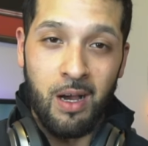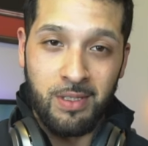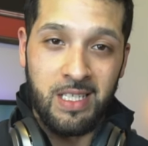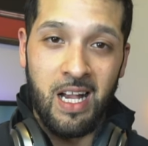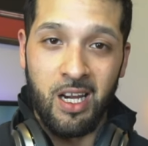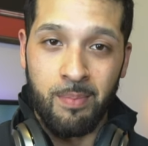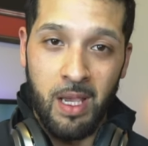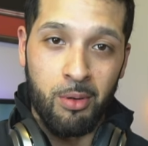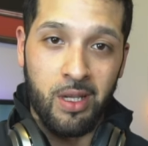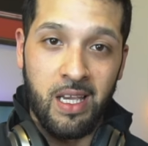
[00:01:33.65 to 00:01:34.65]
I was not gonna
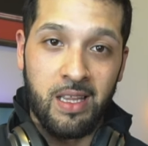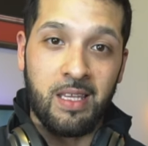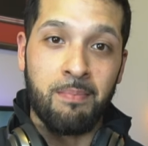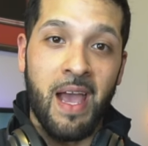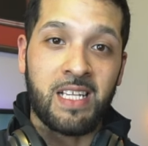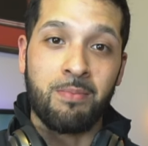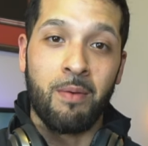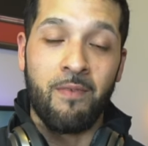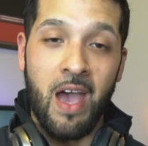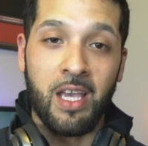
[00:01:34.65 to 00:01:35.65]
be able to get the
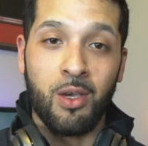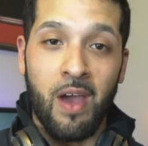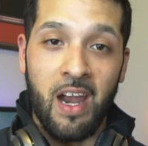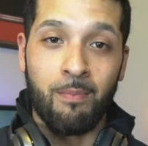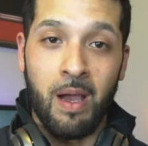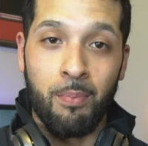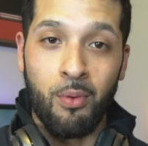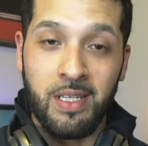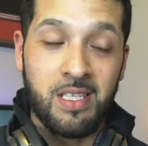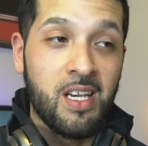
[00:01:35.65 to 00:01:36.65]
maximum value out of my
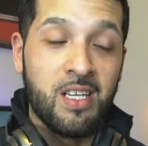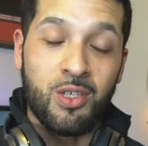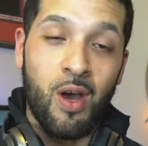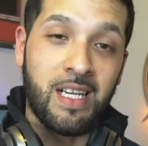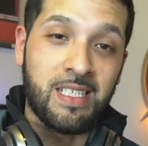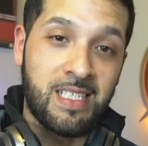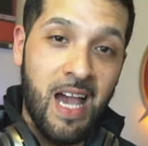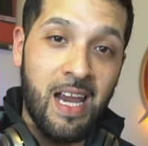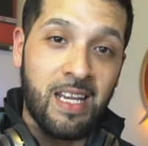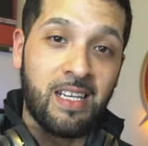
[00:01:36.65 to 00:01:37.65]
points. So I
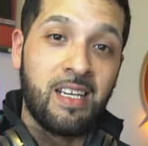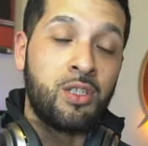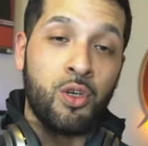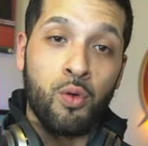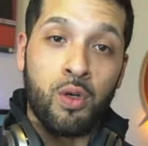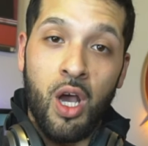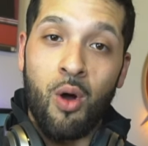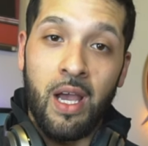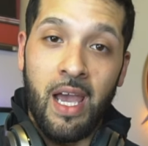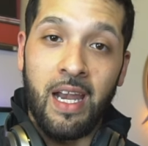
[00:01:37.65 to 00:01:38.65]
decided to
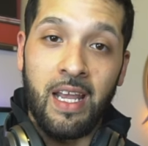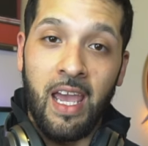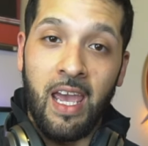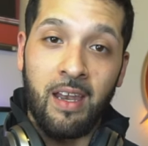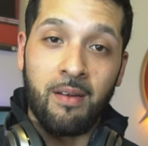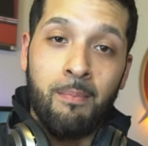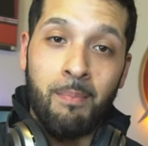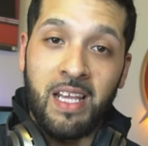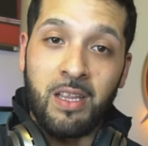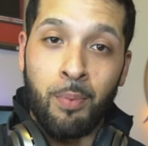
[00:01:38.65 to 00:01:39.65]
go ahead and
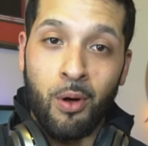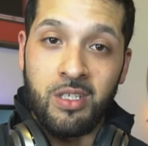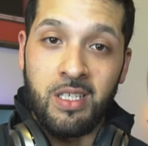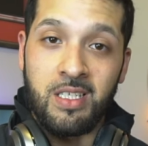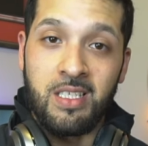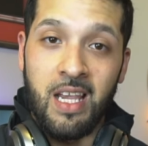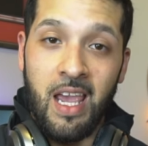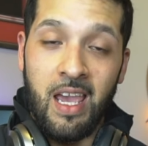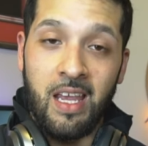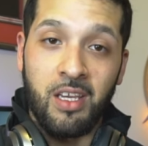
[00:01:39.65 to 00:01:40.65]
make the purchase
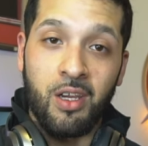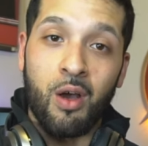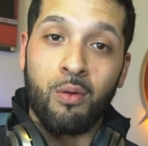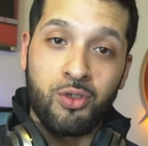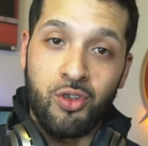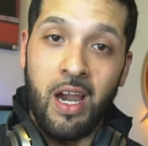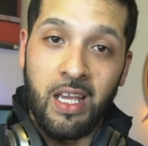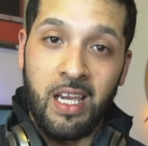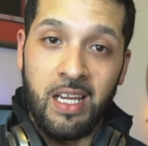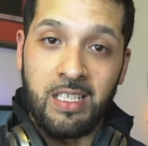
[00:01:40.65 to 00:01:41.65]
and, you know, try
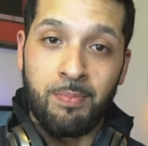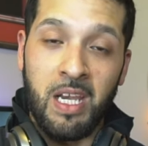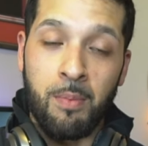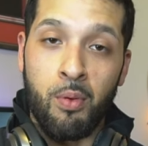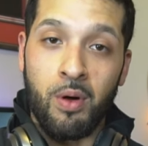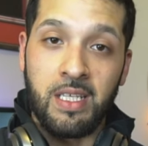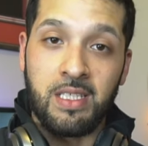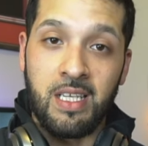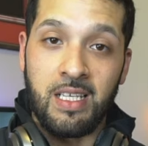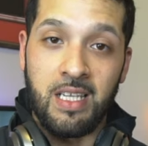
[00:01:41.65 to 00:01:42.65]
to get as many
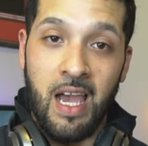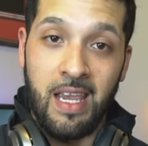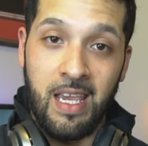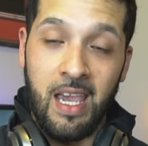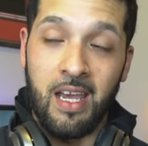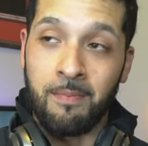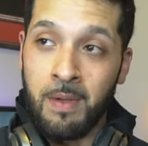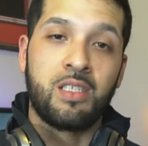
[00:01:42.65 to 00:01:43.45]
points as I can.